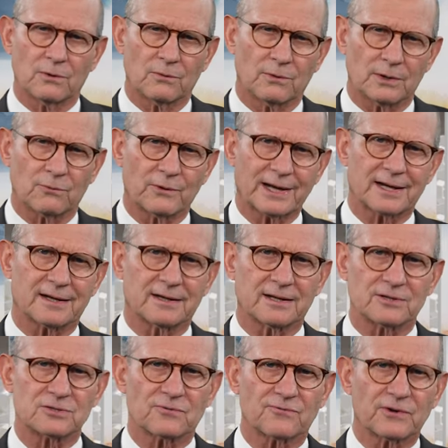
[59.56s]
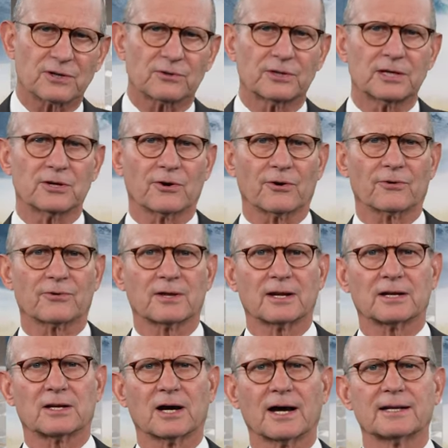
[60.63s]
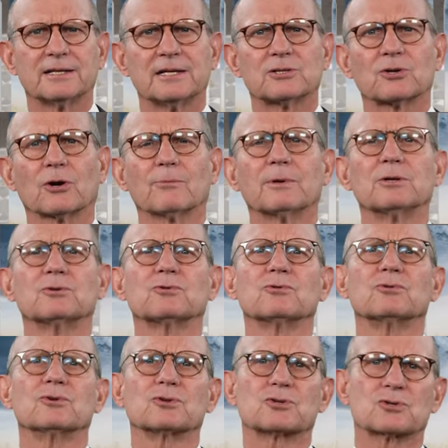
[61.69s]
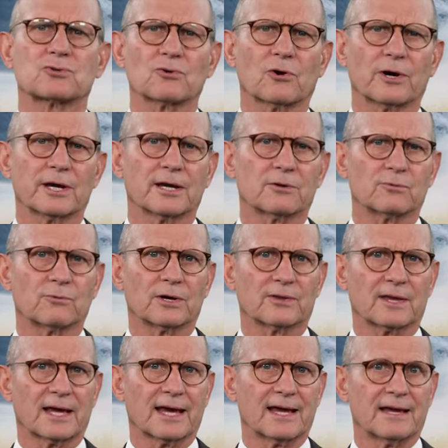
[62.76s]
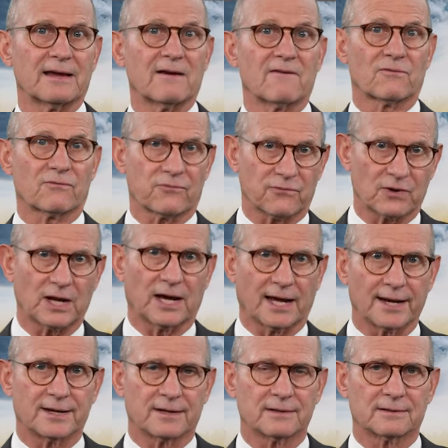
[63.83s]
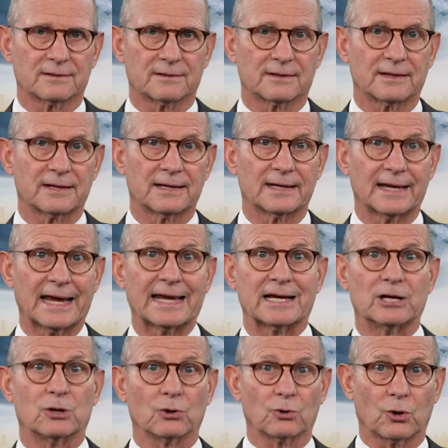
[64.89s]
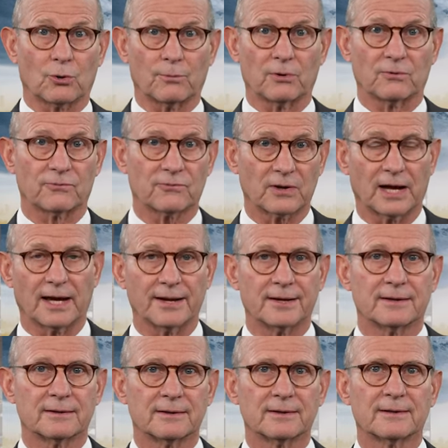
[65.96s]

When wickedness filled the earth and God determined to destroy it with a flood, a global flood,